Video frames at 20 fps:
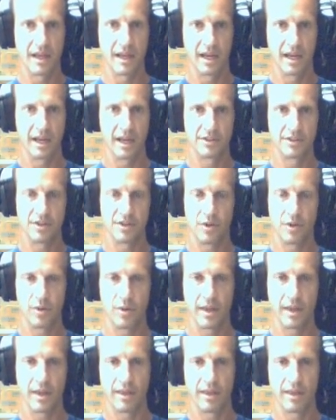So
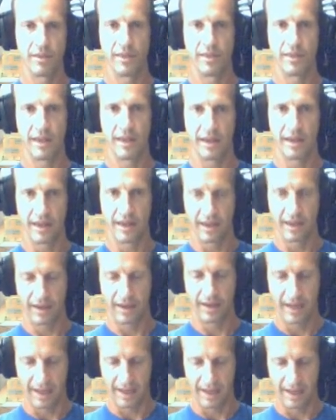the
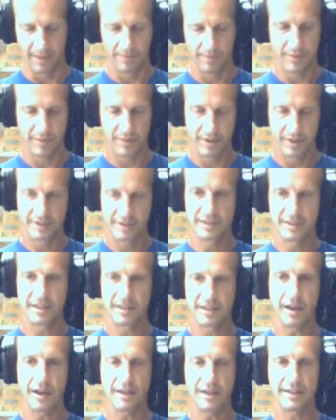study
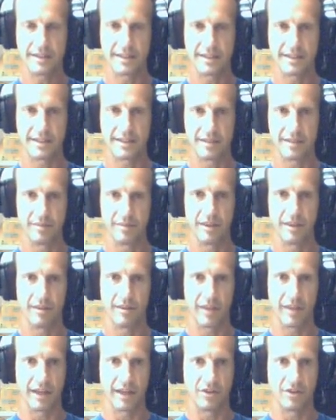system
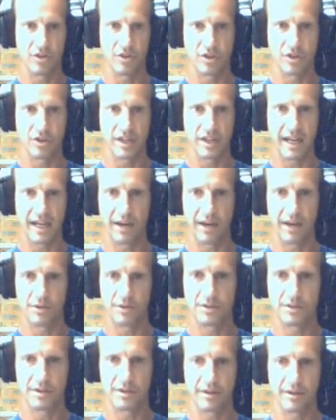that Georgy Gauss
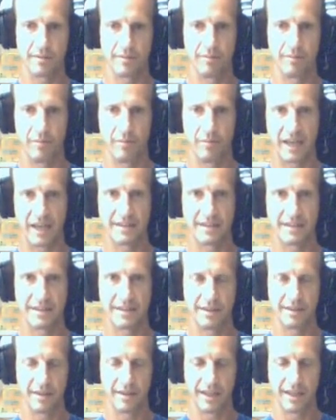based
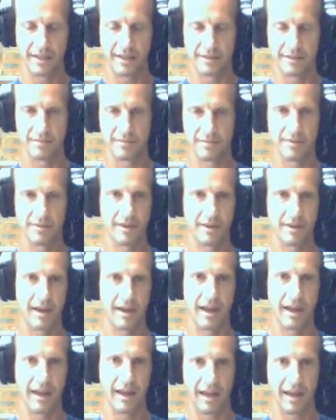his
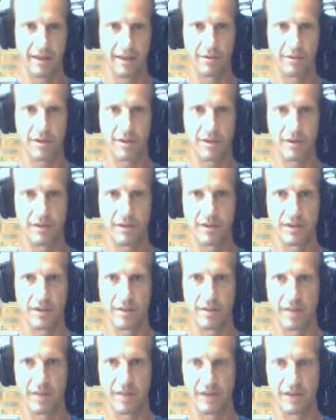theory of the
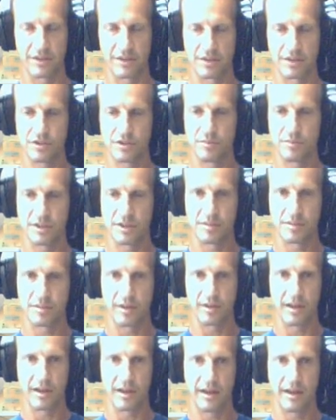competitive exclusion principle
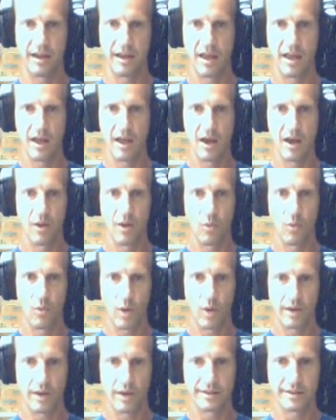on
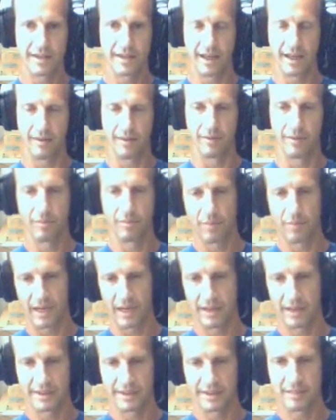was a
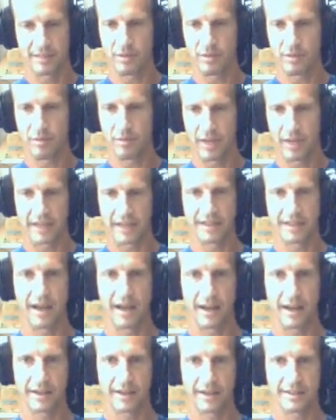simple planktonic
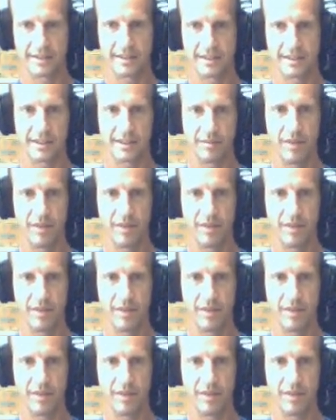system